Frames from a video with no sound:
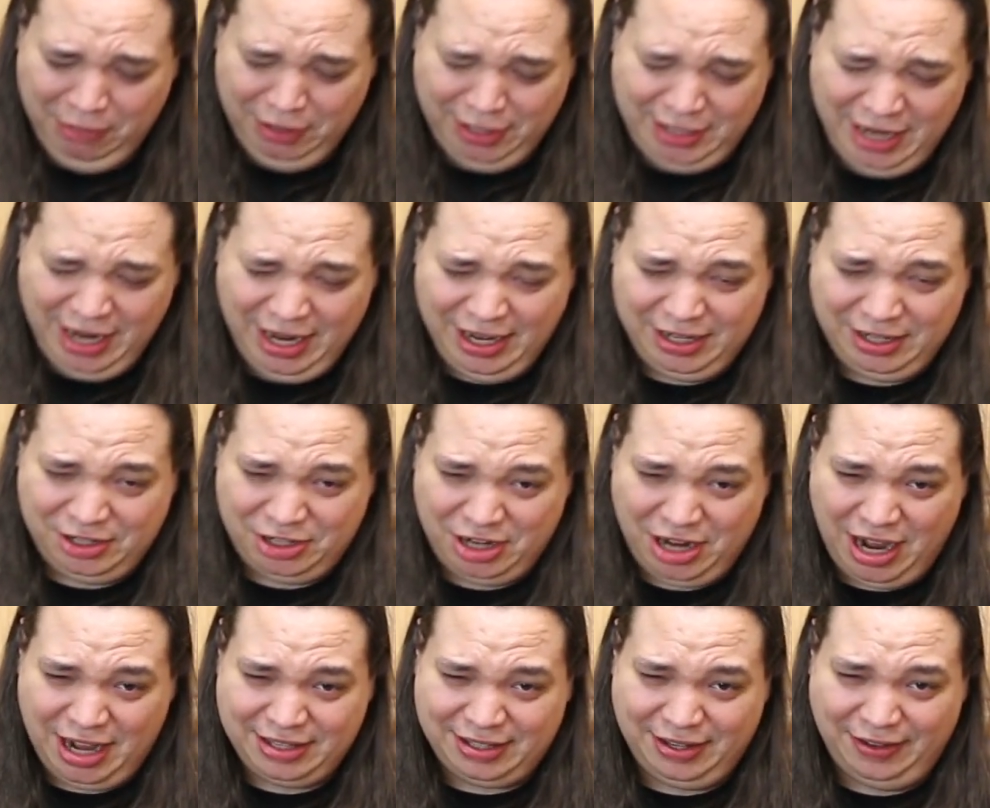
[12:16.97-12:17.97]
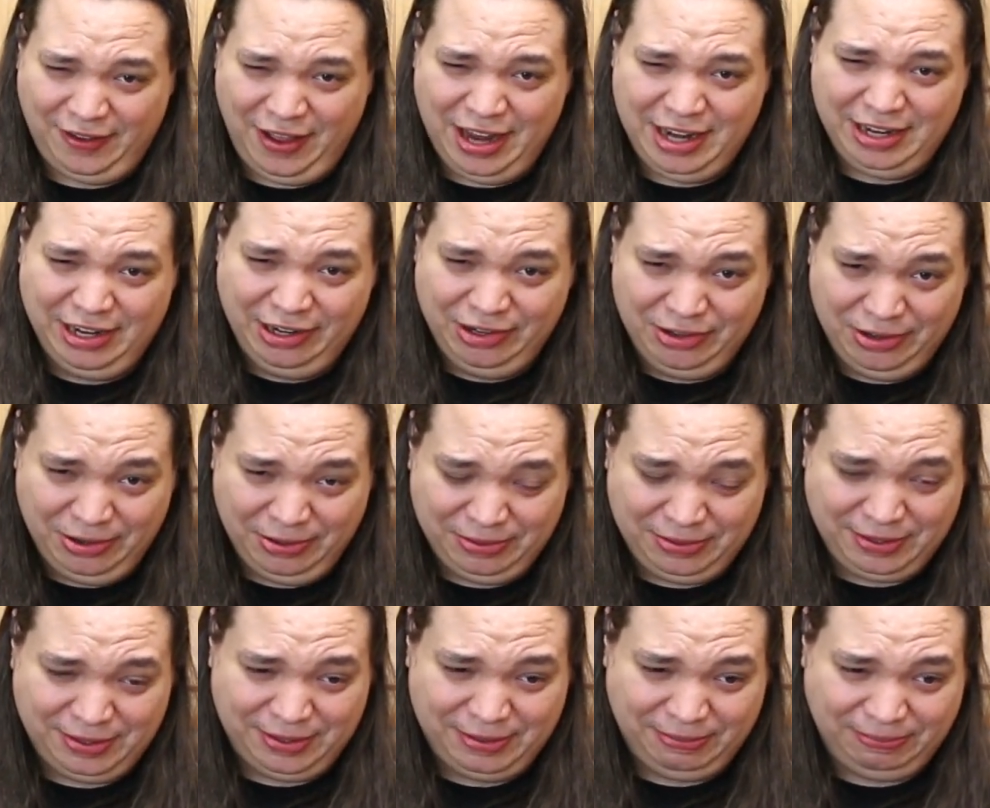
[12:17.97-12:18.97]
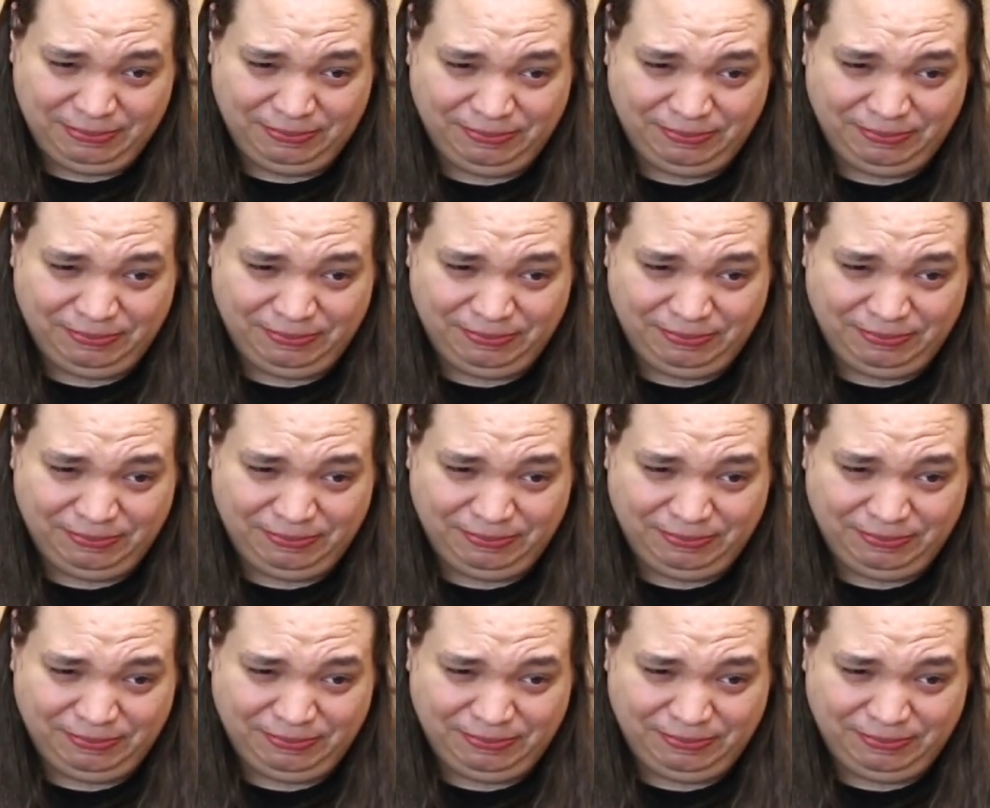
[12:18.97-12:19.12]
Take shots of onion juice.